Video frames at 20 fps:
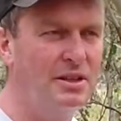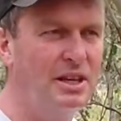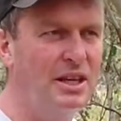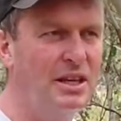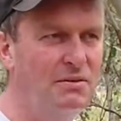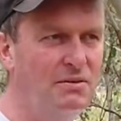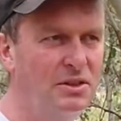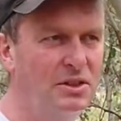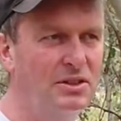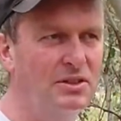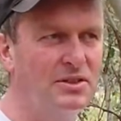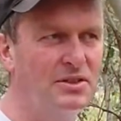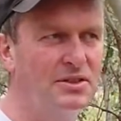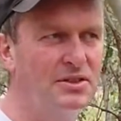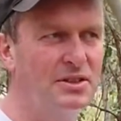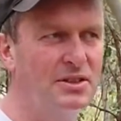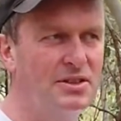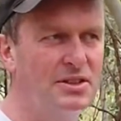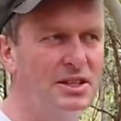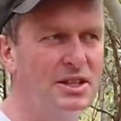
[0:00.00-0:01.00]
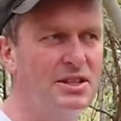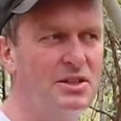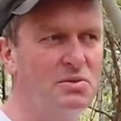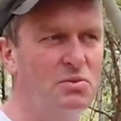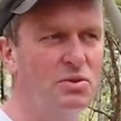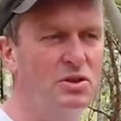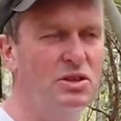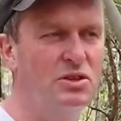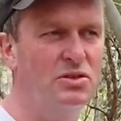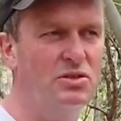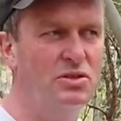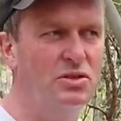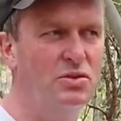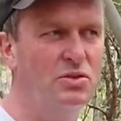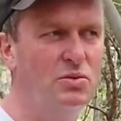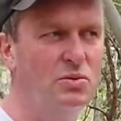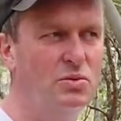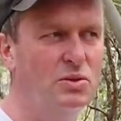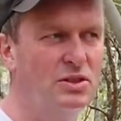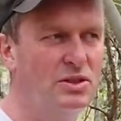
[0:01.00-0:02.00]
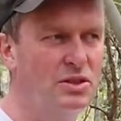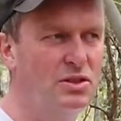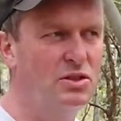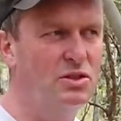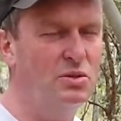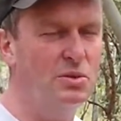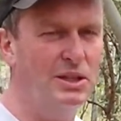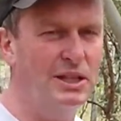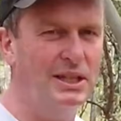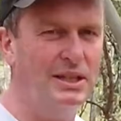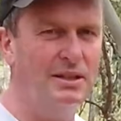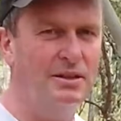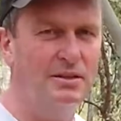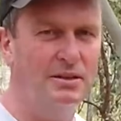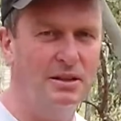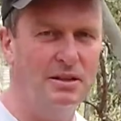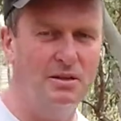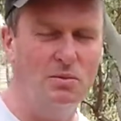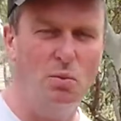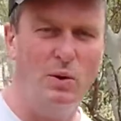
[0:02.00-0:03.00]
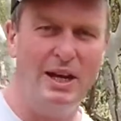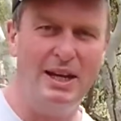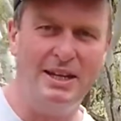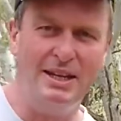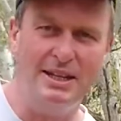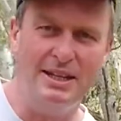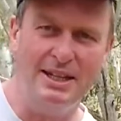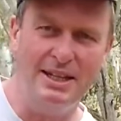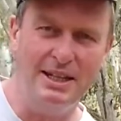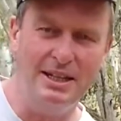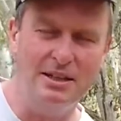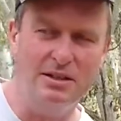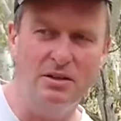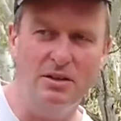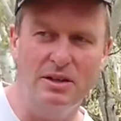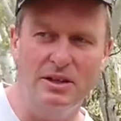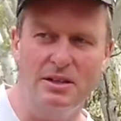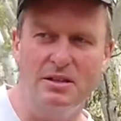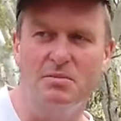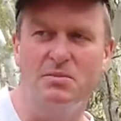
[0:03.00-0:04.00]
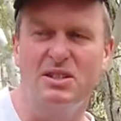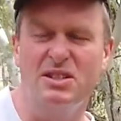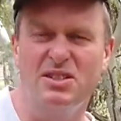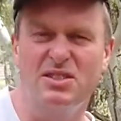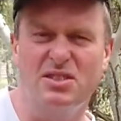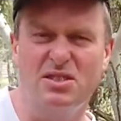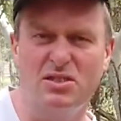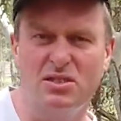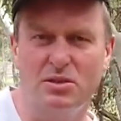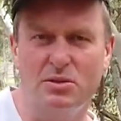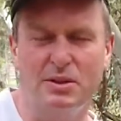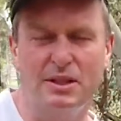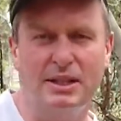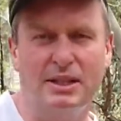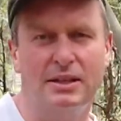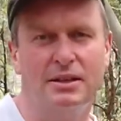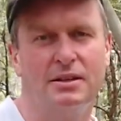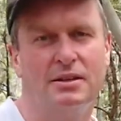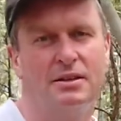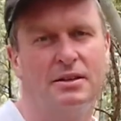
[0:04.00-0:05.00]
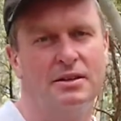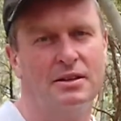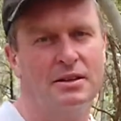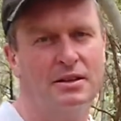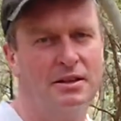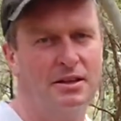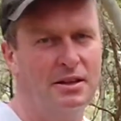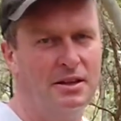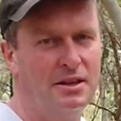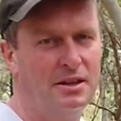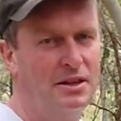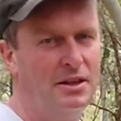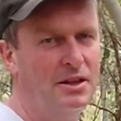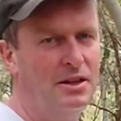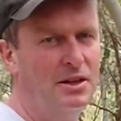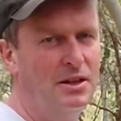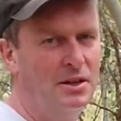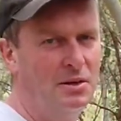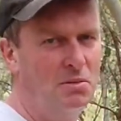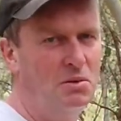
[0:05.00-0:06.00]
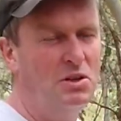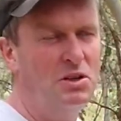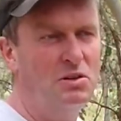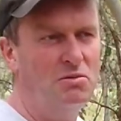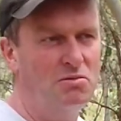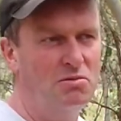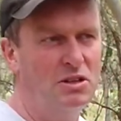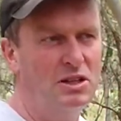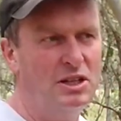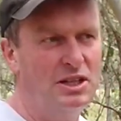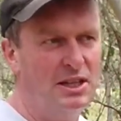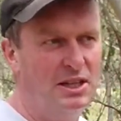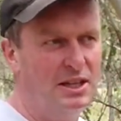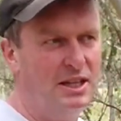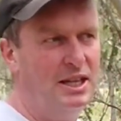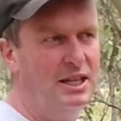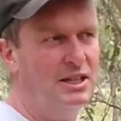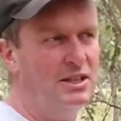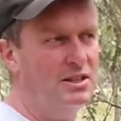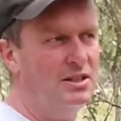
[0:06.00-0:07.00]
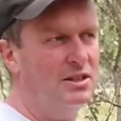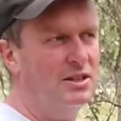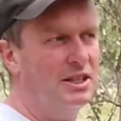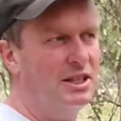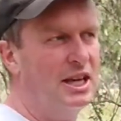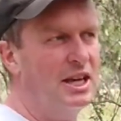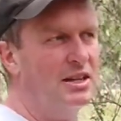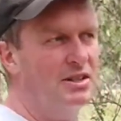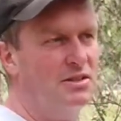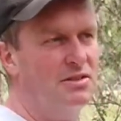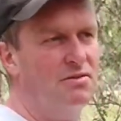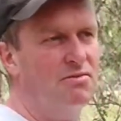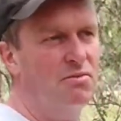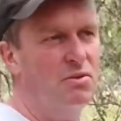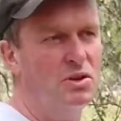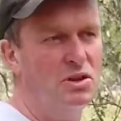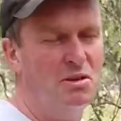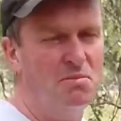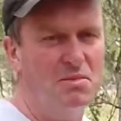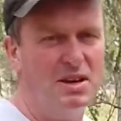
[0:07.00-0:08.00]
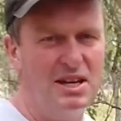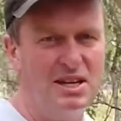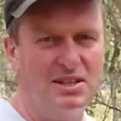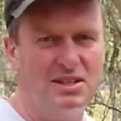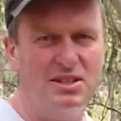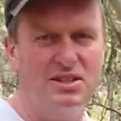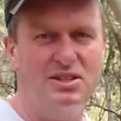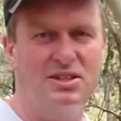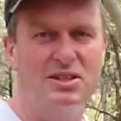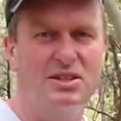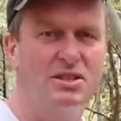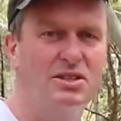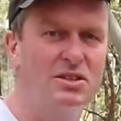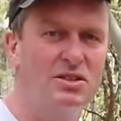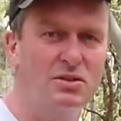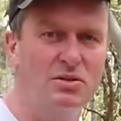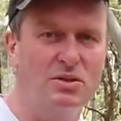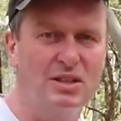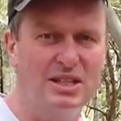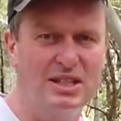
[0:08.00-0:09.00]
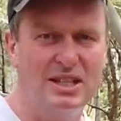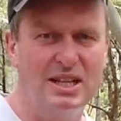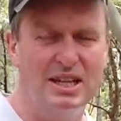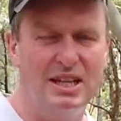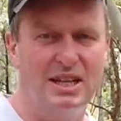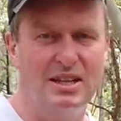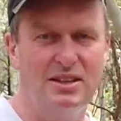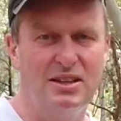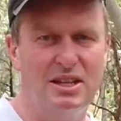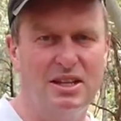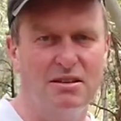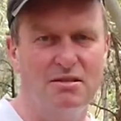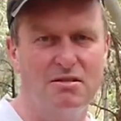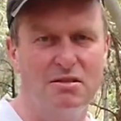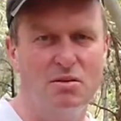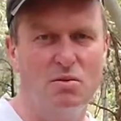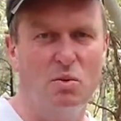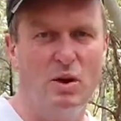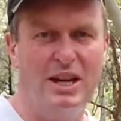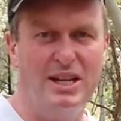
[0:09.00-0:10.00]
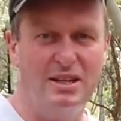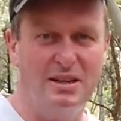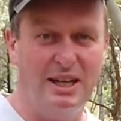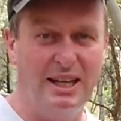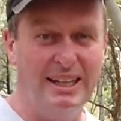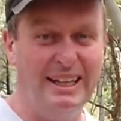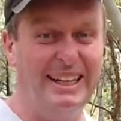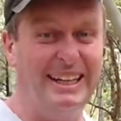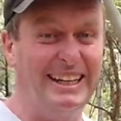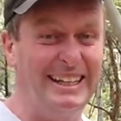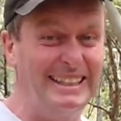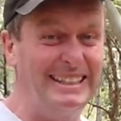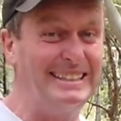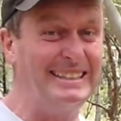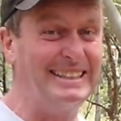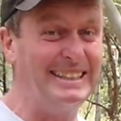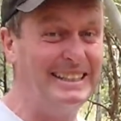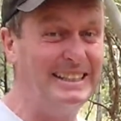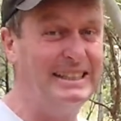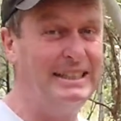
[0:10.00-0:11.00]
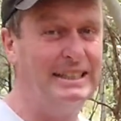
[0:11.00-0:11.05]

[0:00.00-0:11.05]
Evidence, you see, it's what you do, it's a doing. An awakening, enlightenment is a doing. When you really get into the guts of what the masters did to attain their awakenings,